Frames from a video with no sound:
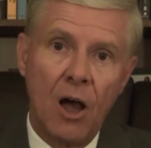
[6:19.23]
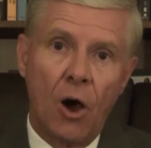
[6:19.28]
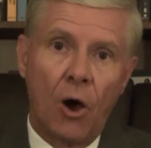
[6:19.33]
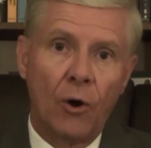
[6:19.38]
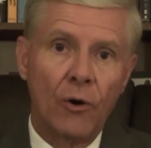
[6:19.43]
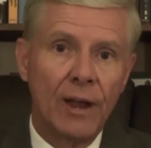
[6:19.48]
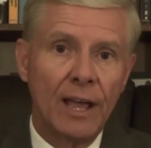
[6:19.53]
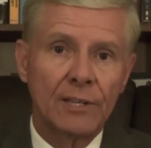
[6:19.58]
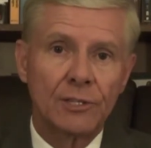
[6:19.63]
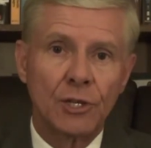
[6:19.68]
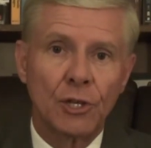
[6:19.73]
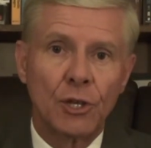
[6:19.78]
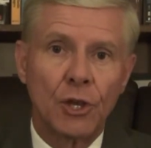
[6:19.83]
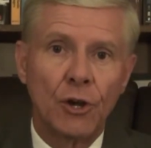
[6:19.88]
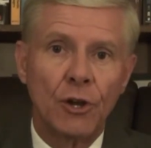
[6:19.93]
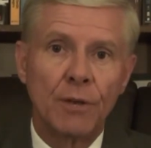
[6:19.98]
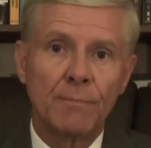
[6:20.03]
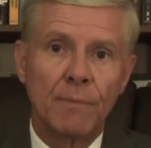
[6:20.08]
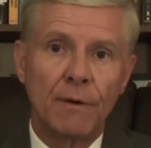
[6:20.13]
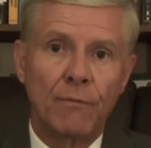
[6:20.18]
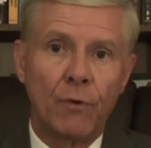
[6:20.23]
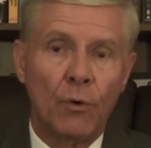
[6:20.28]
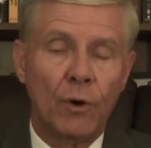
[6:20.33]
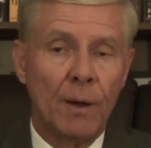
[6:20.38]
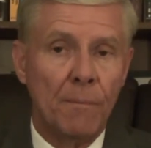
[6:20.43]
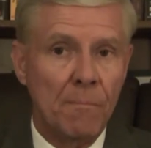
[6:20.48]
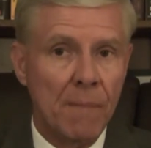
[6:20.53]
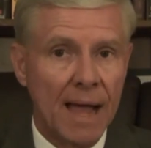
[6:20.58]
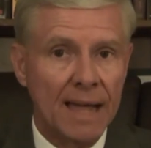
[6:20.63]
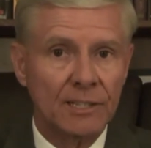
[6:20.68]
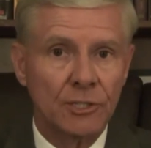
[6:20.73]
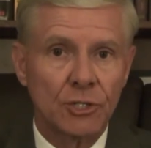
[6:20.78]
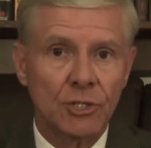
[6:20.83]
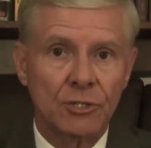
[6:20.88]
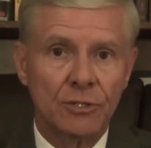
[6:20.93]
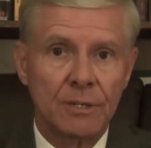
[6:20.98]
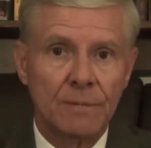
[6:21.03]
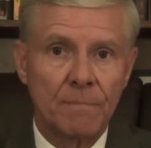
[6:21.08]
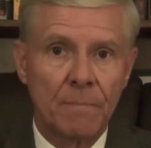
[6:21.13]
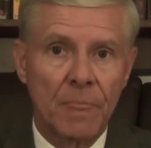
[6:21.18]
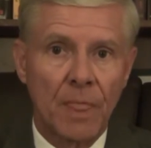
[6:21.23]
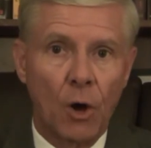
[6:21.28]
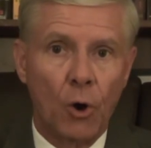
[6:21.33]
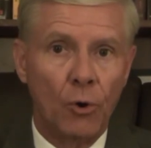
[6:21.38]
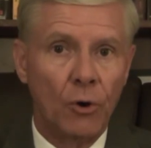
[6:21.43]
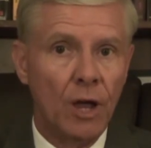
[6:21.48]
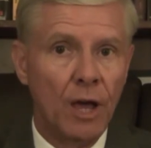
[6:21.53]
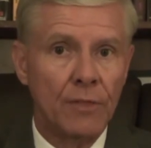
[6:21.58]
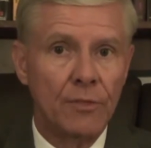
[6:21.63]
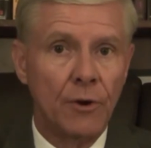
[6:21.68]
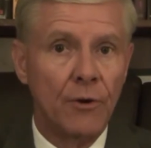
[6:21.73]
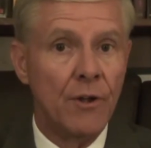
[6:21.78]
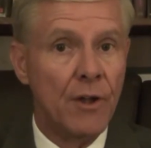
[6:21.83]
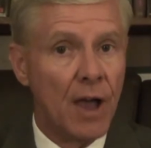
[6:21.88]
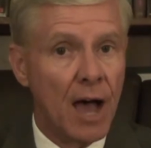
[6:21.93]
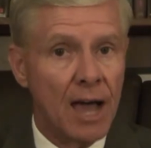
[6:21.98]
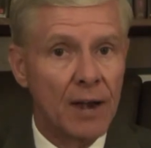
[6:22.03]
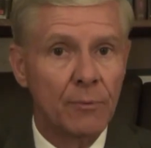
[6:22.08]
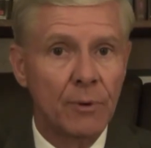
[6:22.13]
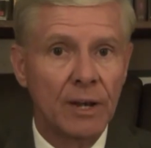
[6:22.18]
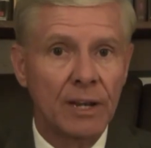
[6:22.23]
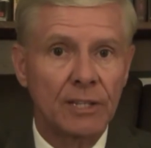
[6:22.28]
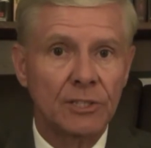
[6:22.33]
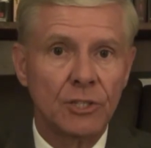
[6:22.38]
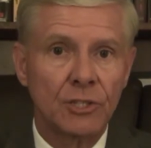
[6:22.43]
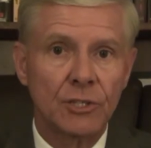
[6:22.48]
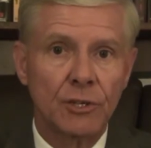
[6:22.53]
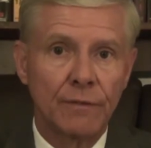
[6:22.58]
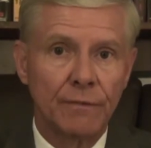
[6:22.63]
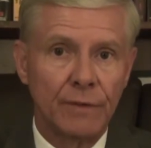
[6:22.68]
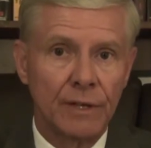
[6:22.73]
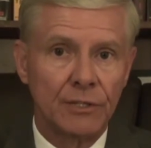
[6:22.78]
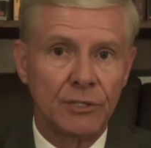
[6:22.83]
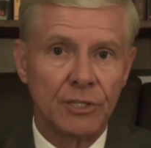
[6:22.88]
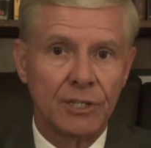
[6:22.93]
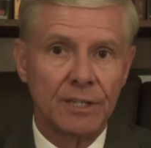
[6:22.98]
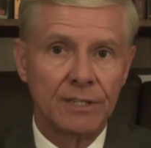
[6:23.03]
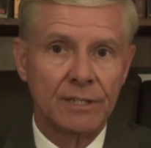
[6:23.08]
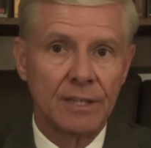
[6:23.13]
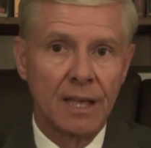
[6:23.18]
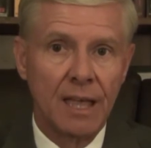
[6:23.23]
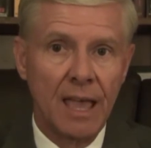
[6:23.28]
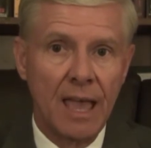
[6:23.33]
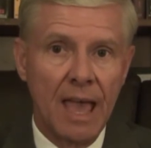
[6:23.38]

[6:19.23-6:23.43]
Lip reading: are executed before a magistrate or other non-religious officiate,